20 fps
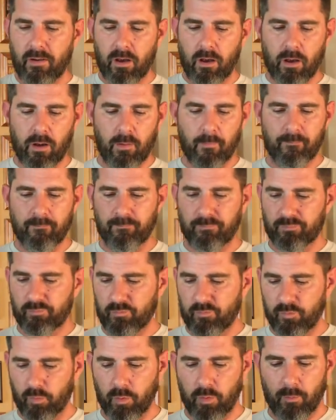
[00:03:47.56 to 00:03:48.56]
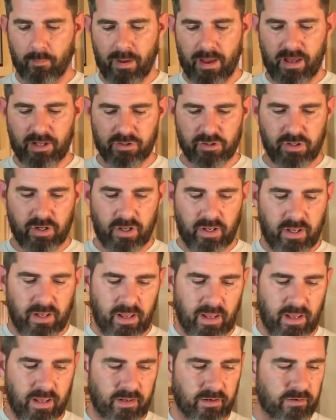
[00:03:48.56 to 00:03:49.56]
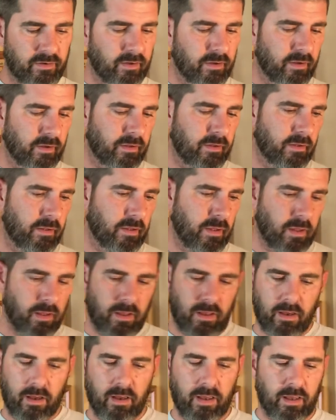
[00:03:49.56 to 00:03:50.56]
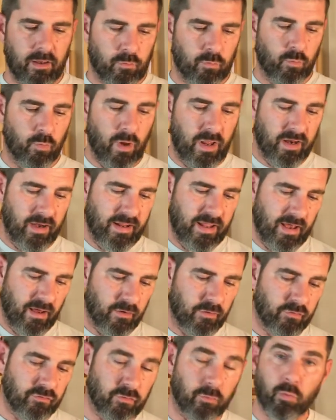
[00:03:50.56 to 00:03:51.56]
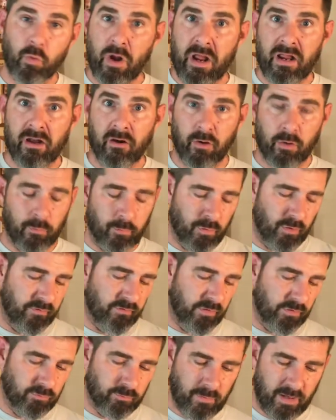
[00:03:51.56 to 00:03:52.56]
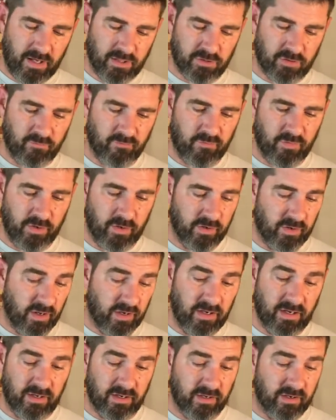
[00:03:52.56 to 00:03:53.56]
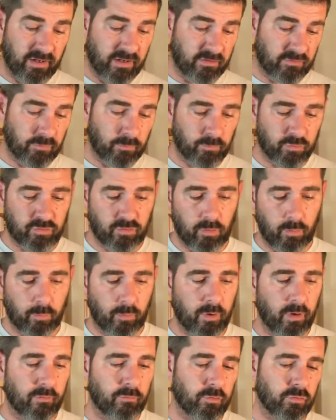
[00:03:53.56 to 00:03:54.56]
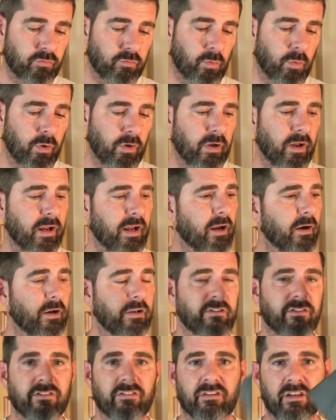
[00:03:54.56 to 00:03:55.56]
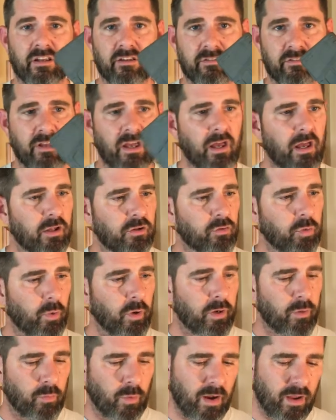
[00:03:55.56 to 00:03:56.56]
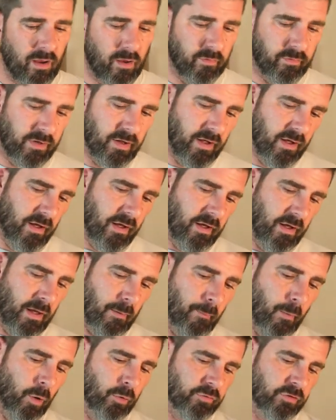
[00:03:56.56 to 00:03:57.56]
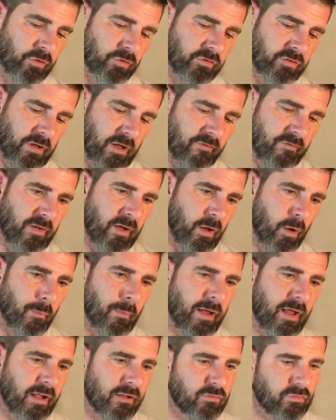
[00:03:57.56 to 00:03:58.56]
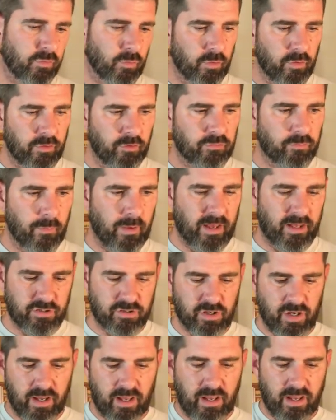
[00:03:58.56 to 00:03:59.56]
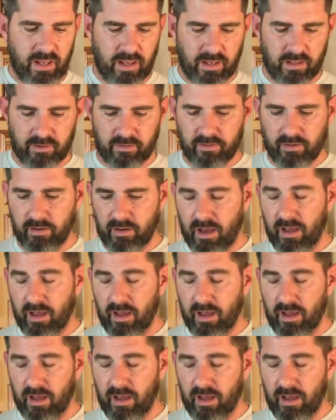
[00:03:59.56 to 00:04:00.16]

um, for the match. And uh, I had encountered some rain on a previous match and figured I needed to get some scope covers for it. And I carried six 20 round Moses FAL mags for this match, and uh,